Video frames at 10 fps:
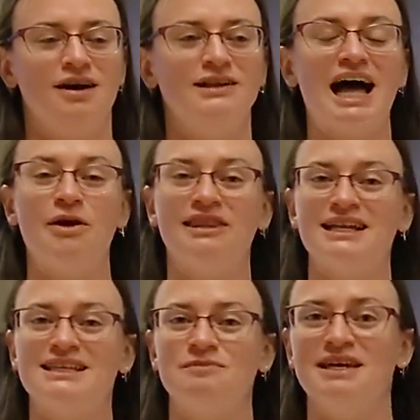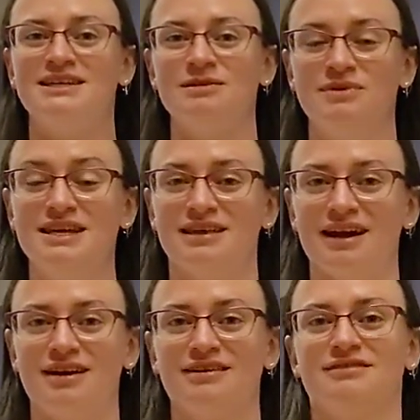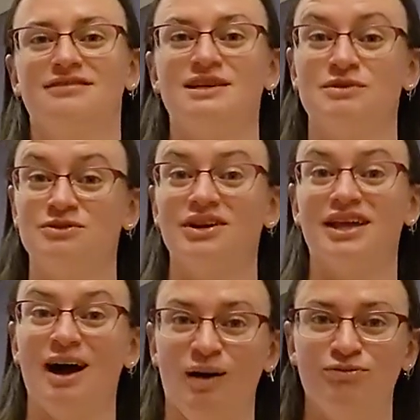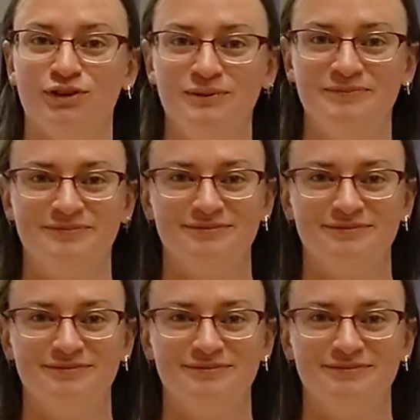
Allowing that space to be there can be really helpful.